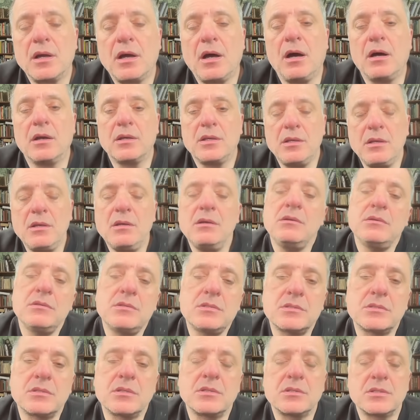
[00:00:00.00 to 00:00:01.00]
are
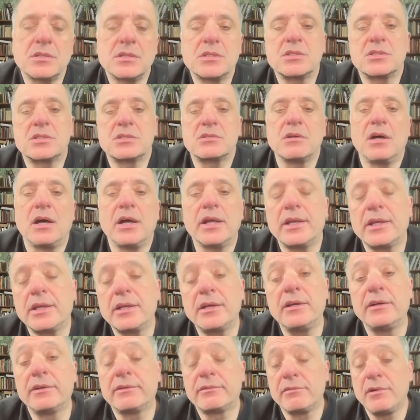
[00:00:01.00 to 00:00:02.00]
used to strike
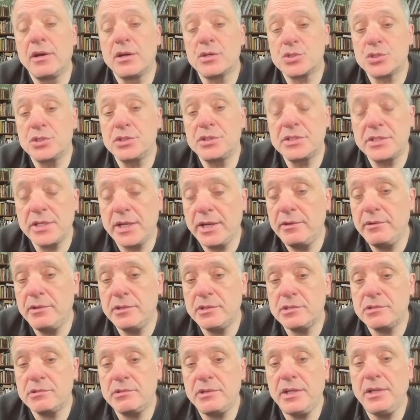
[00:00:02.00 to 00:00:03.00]
at Russian
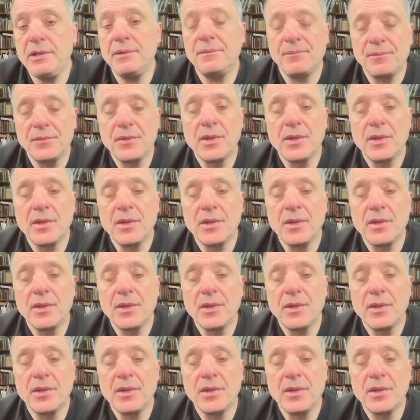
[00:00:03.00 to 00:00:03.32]
territory,